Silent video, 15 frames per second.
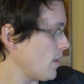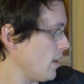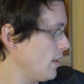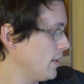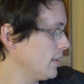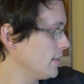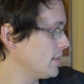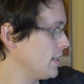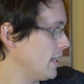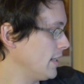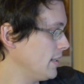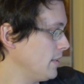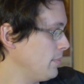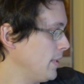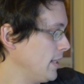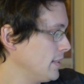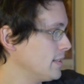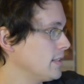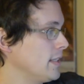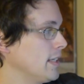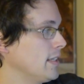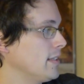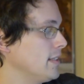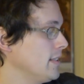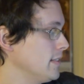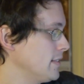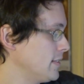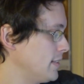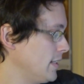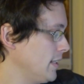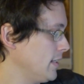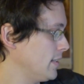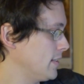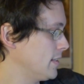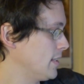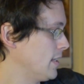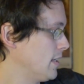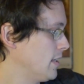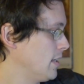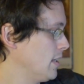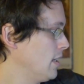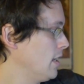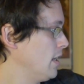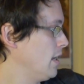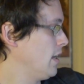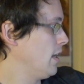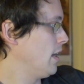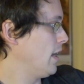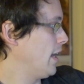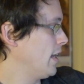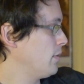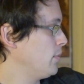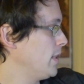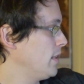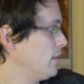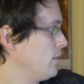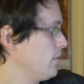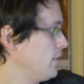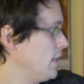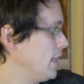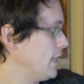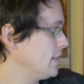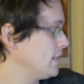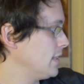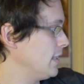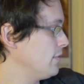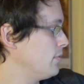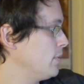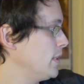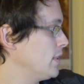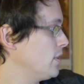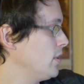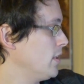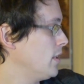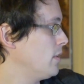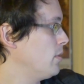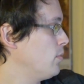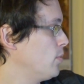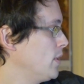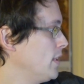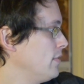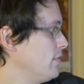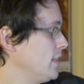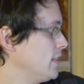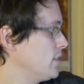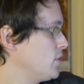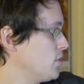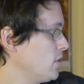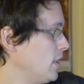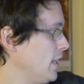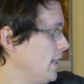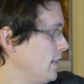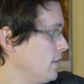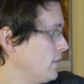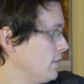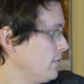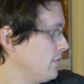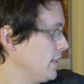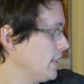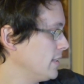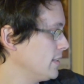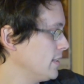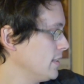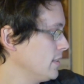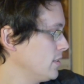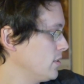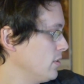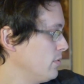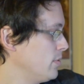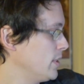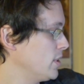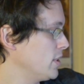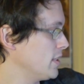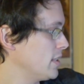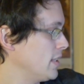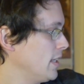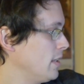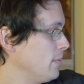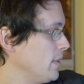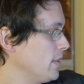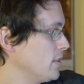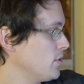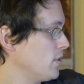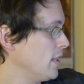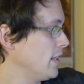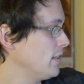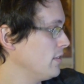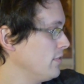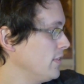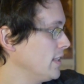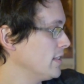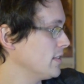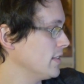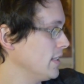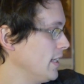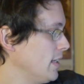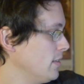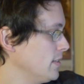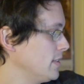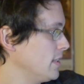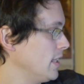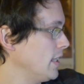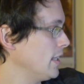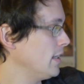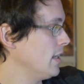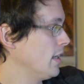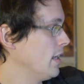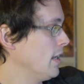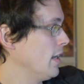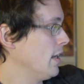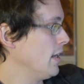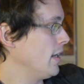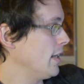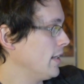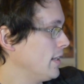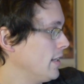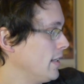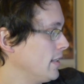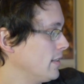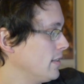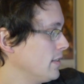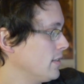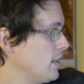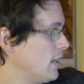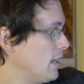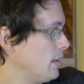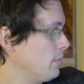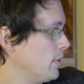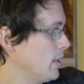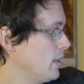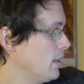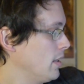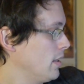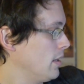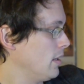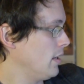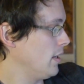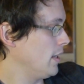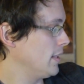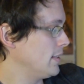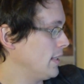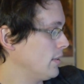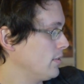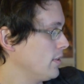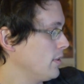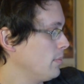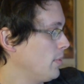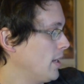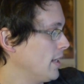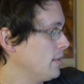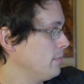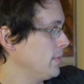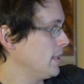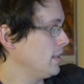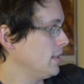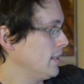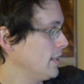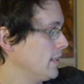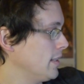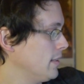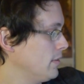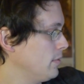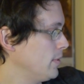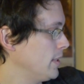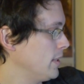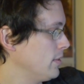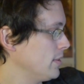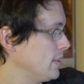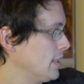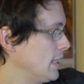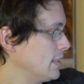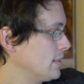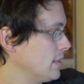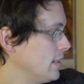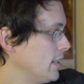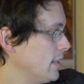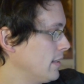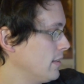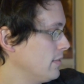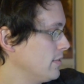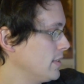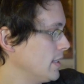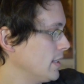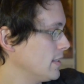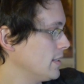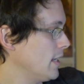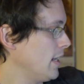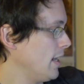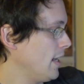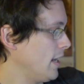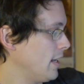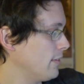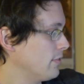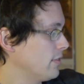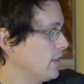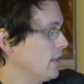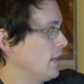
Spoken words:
is that the base length is 6. And we know that if we took one of these triangle faces, so if we just think about this triangle face on the outside, and I connect the top down to the bottom middle here, we know that that's a length of 6.5.